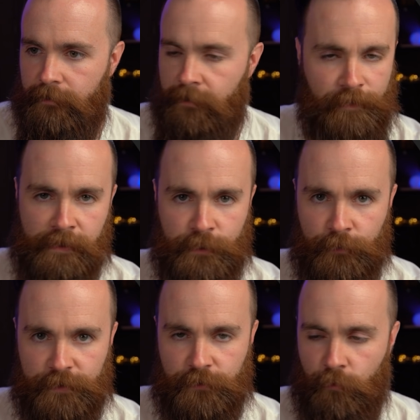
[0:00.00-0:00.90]
Nothing to do
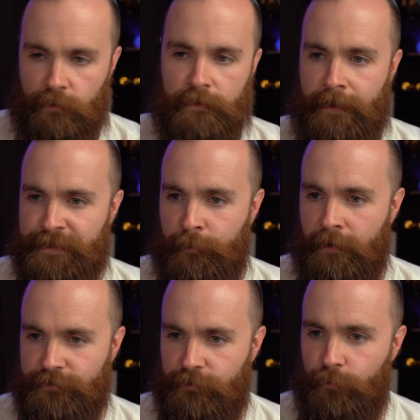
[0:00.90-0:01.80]
with the store, not
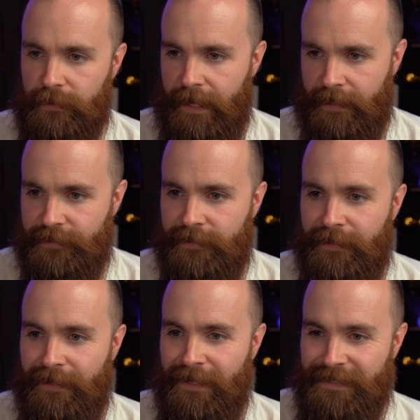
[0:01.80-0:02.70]
sponsored, relax,
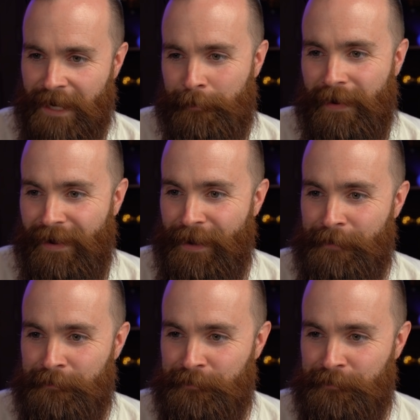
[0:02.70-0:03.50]
dot py.